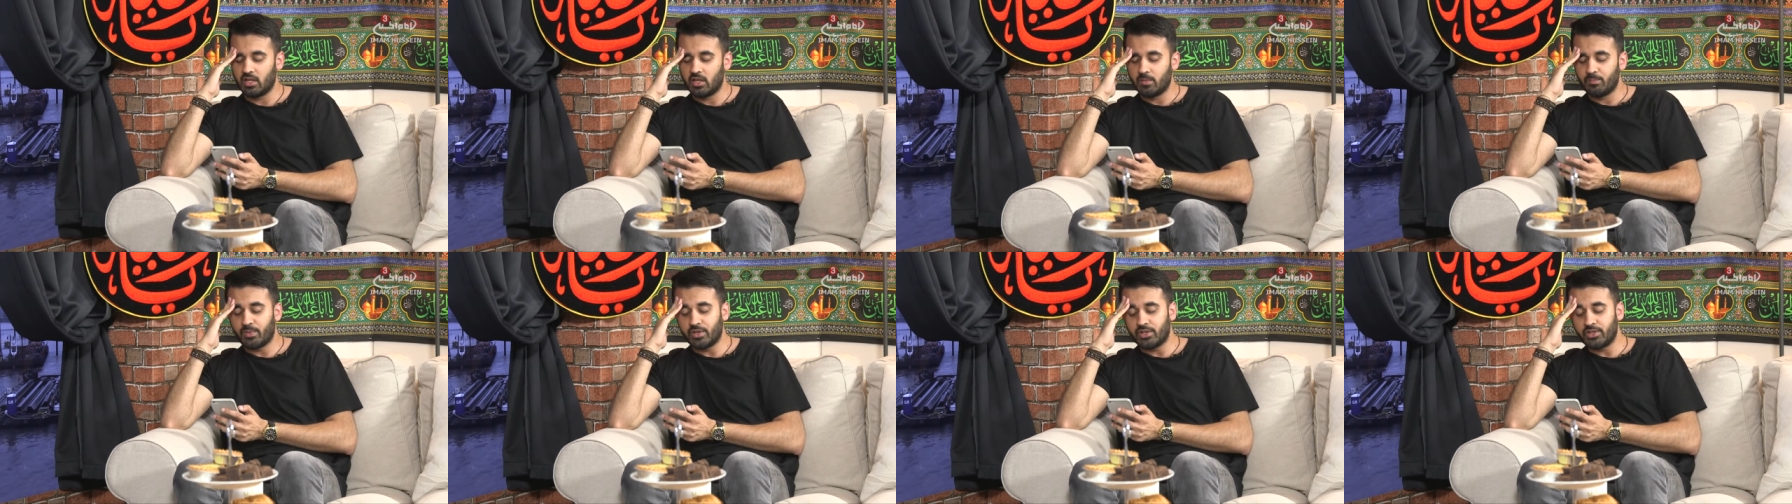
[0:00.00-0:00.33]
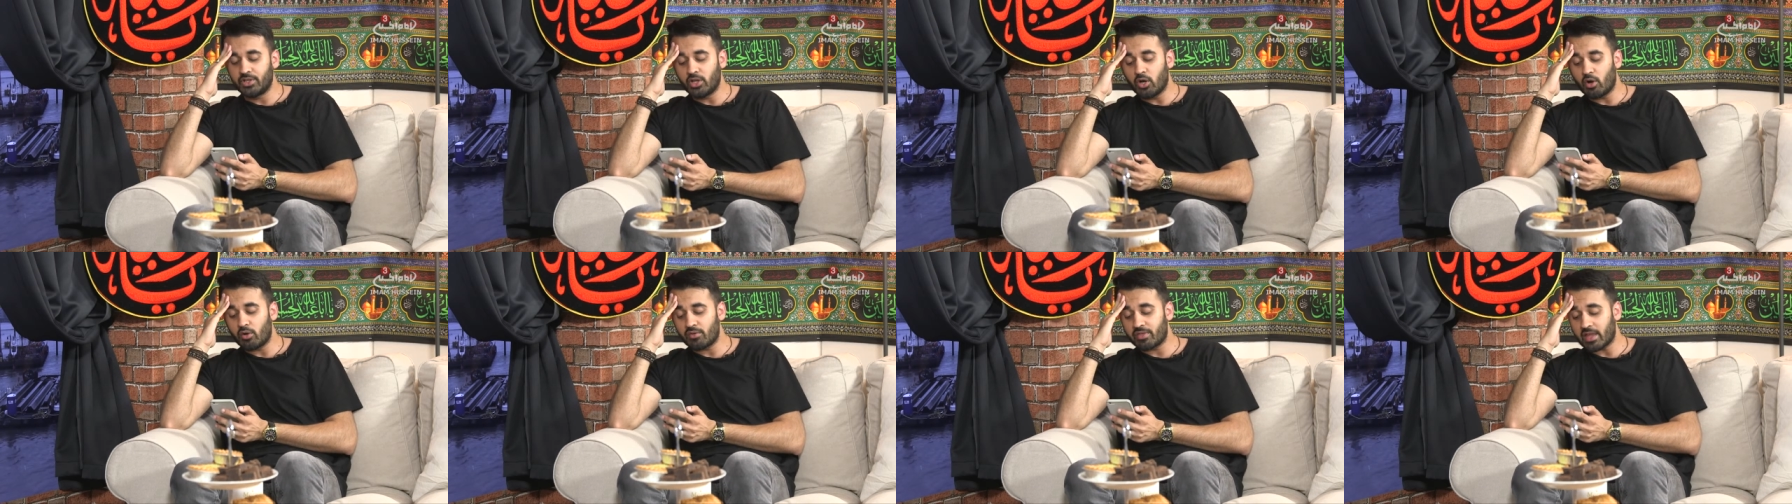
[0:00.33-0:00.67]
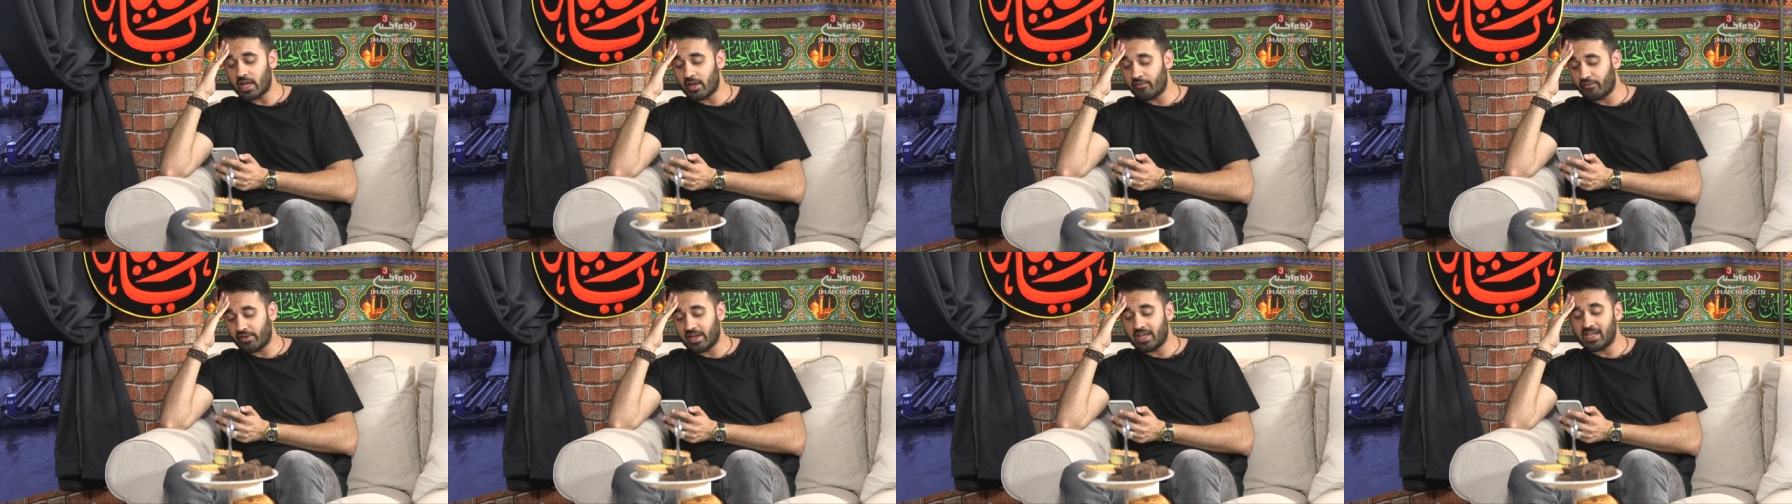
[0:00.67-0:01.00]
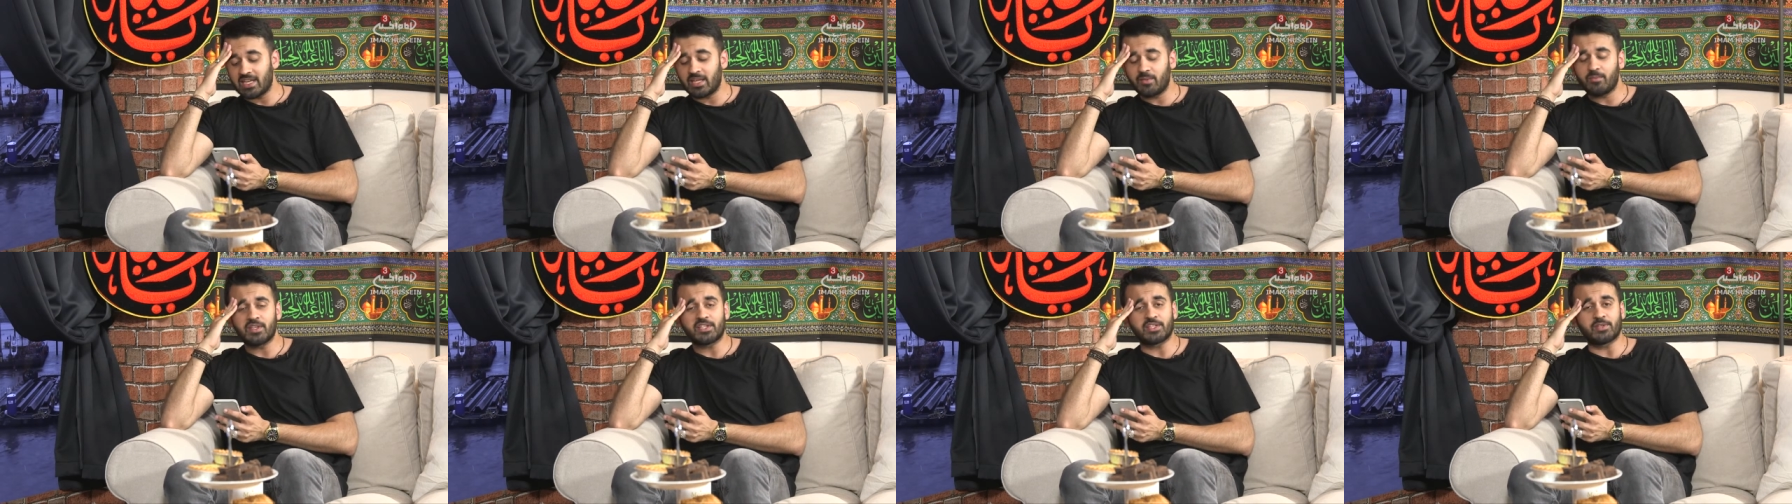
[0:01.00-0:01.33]
But know that if
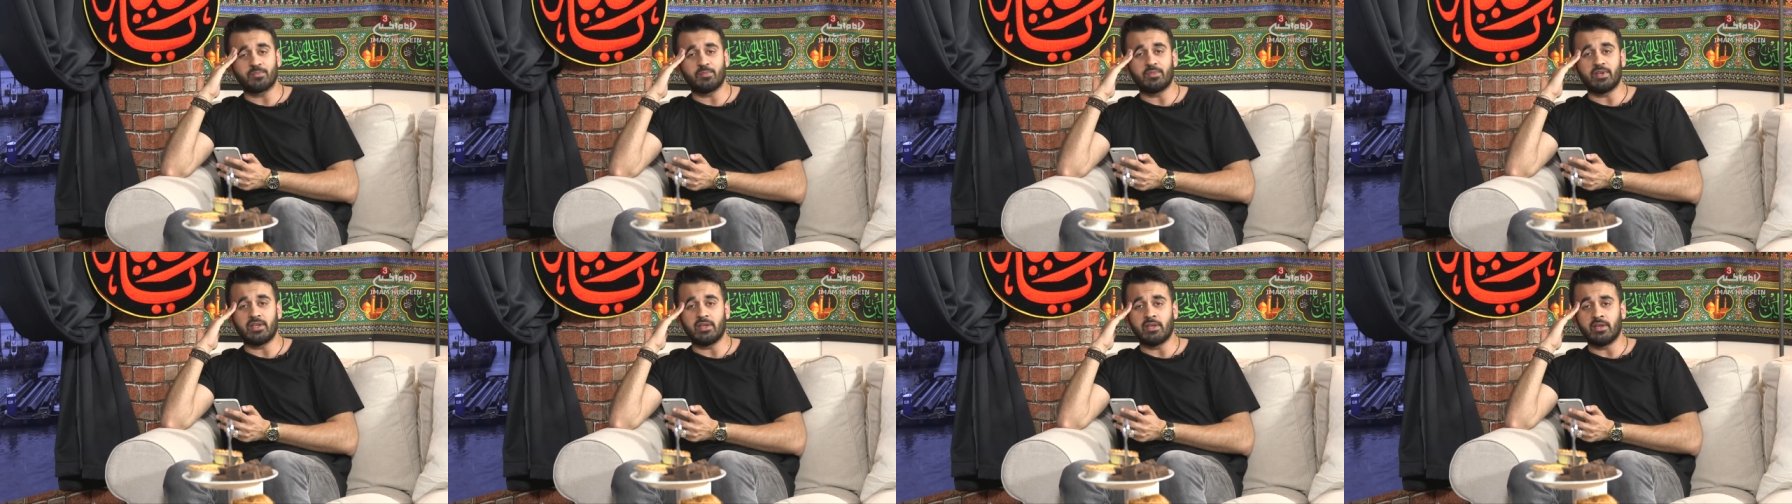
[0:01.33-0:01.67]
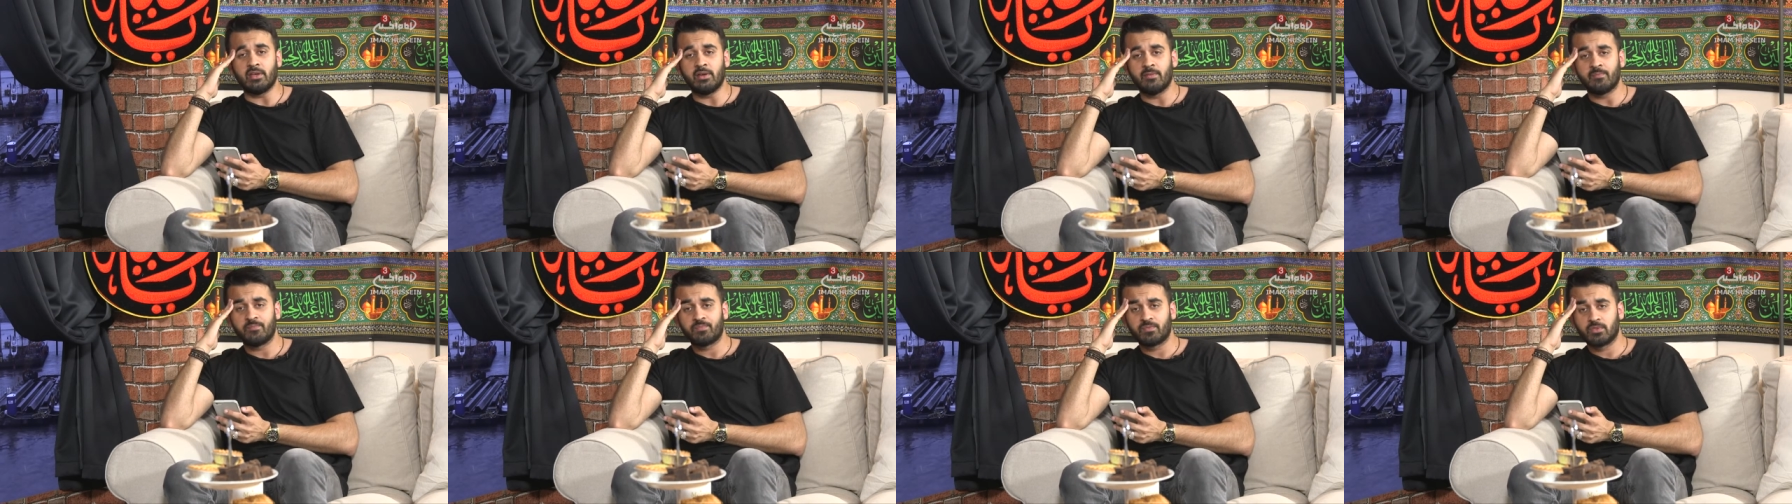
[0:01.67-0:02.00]
any miss me,